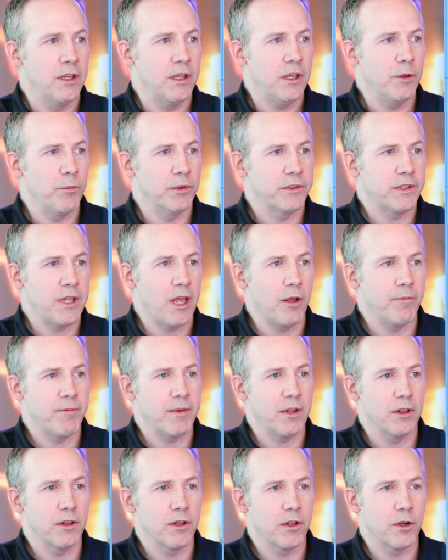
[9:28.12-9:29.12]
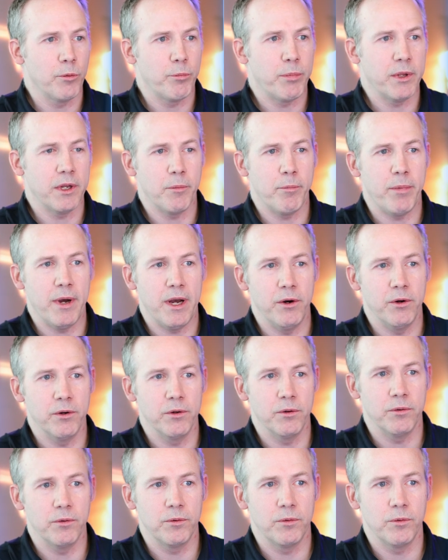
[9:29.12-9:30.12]
it will tell me a little bit
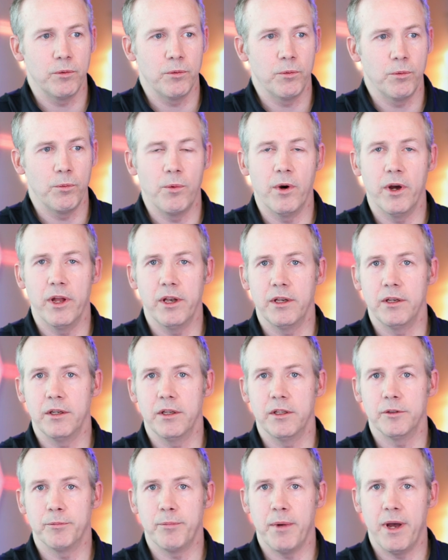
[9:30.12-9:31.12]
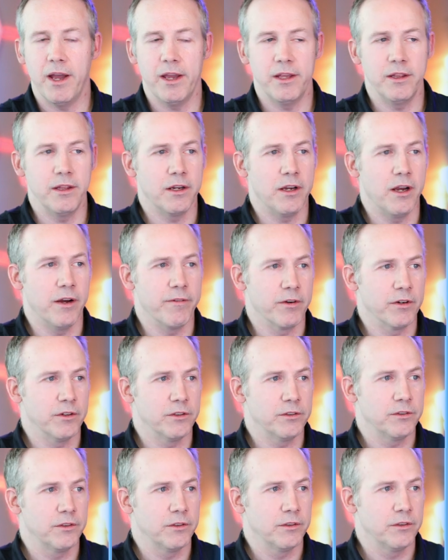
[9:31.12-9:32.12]
about what is behind the
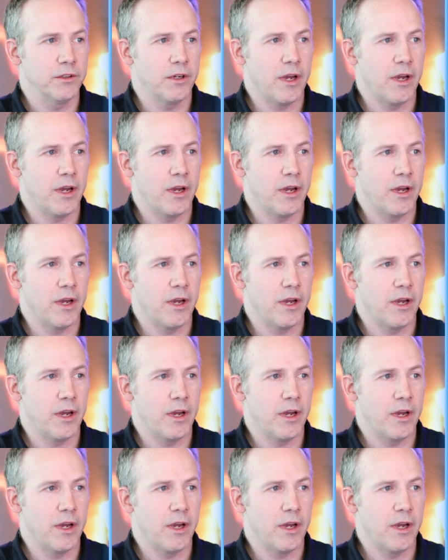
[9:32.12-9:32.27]
covers.